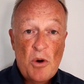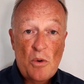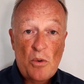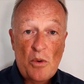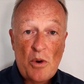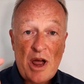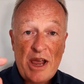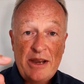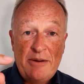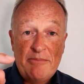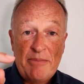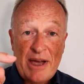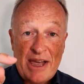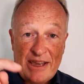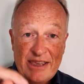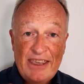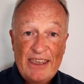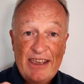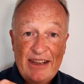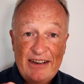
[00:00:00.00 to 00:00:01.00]
right
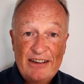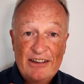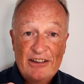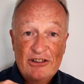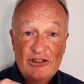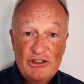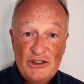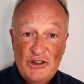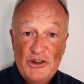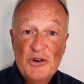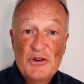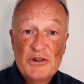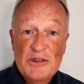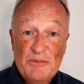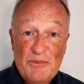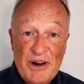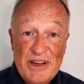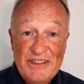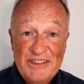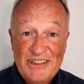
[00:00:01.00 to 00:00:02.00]
back in to your
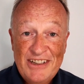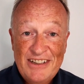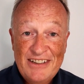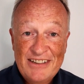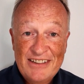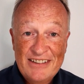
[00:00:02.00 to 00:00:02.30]
spreadsheet.